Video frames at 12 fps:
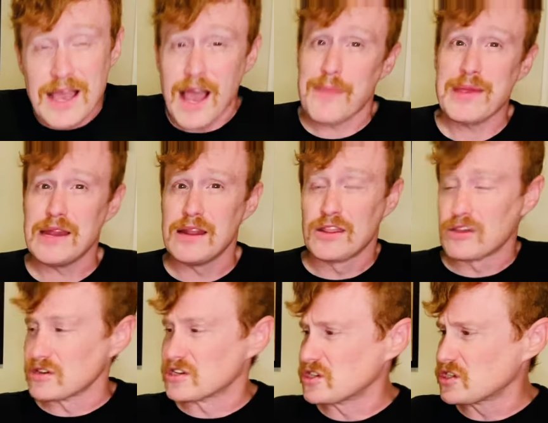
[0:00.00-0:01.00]
I mean,
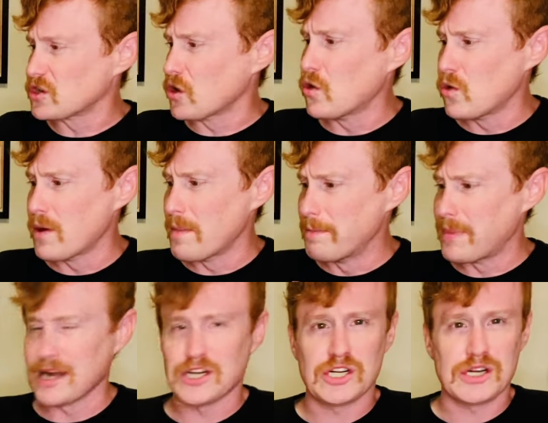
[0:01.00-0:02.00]
there's so
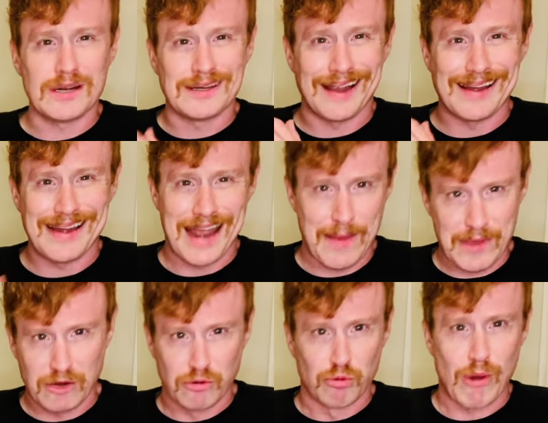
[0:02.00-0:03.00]
much dynamic
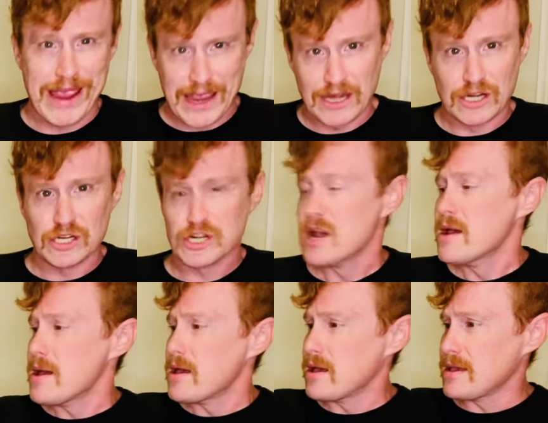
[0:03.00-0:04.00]
range
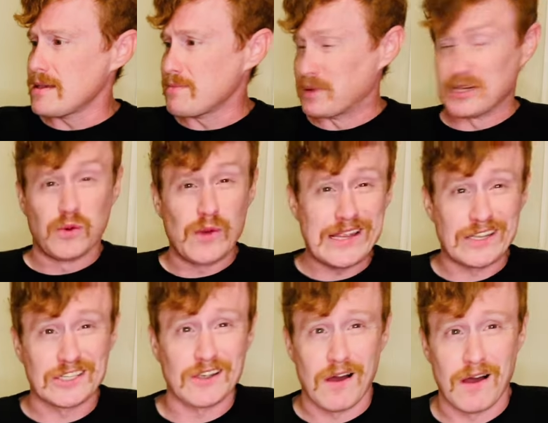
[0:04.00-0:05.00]
between
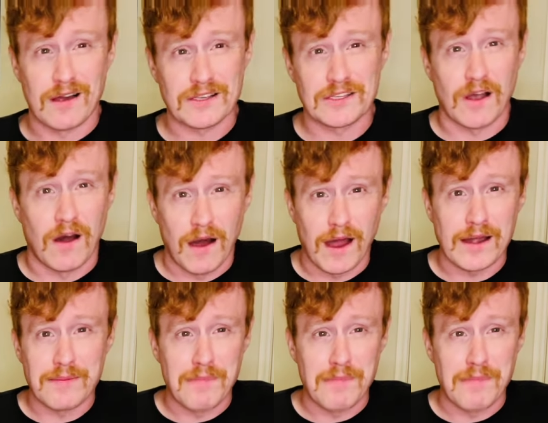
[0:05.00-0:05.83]
songs on